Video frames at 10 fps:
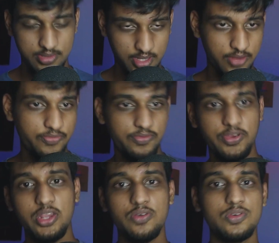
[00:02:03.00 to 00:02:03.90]
that
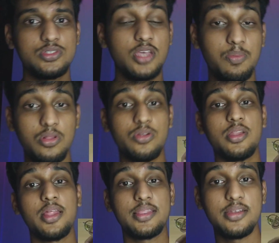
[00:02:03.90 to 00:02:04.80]
video was
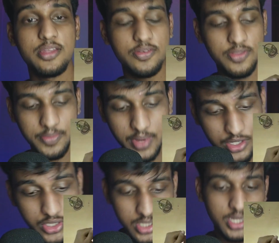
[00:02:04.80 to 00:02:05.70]
uploaded at 30th of
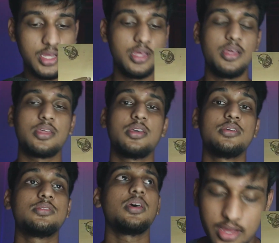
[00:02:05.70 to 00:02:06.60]
March
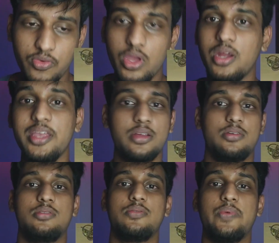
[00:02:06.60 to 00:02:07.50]
because we are
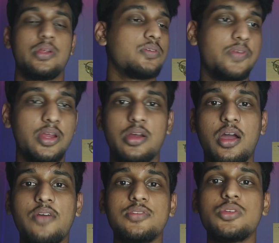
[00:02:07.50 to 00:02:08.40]
here. We are
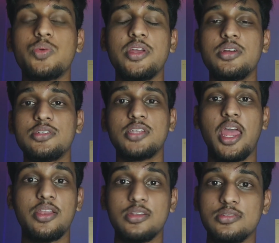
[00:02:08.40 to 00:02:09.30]
after 2 years,
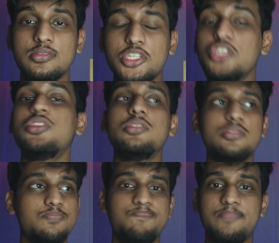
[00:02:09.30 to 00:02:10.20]
and
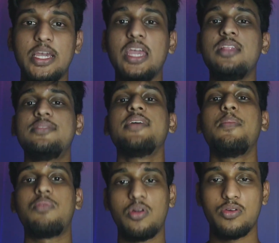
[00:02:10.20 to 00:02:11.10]
it's
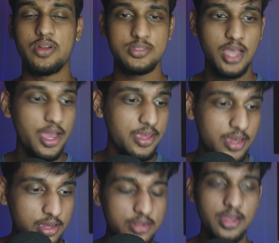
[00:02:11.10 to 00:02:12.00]
a progress. I
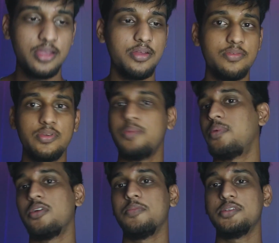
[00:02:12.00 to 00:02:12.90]
am really
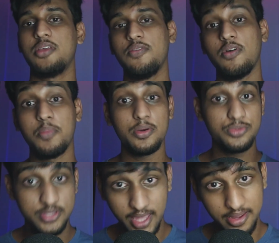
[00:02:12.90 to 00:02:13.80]
proud of myself
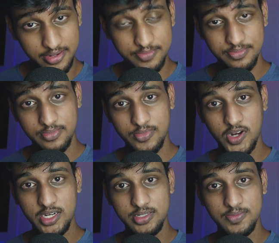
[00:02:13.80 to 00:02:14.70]
about that,
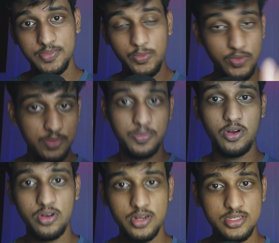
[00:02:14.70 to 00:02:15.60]
right? With the
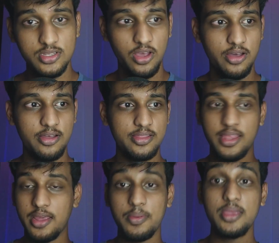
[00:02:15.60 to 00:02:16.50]
progress
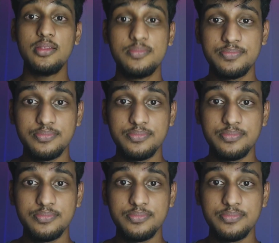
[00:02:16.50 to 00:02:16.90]
that I made,